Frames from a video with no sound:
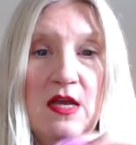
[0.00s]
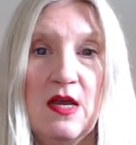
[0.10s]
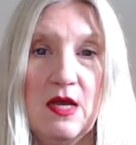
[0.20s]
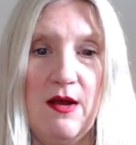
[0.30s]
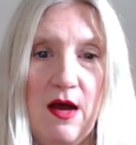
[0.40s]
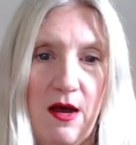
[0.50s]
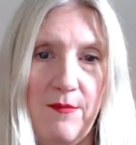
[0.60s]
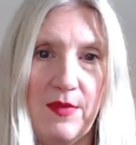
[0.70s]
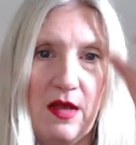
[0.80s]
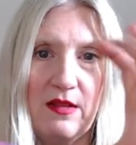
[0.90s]

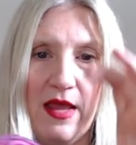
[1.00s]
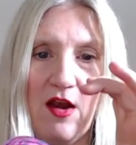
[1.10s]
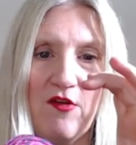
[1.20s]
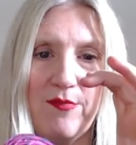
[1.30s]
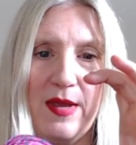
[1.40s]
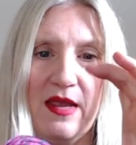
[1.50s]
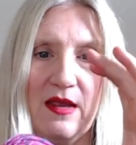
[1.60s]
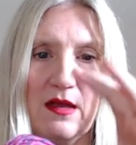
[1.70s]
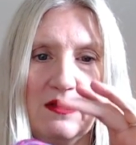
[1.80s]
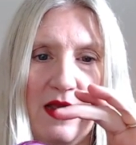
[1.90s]
um, a layer of
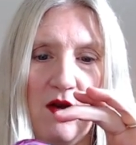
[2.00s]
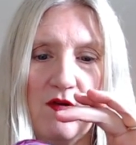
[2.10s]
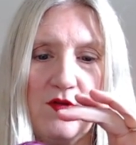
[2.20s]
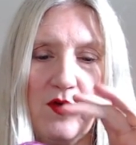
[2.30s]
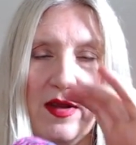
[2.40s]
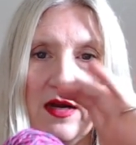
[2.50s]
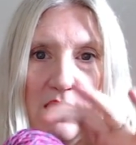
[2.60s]
pink, a layer of green,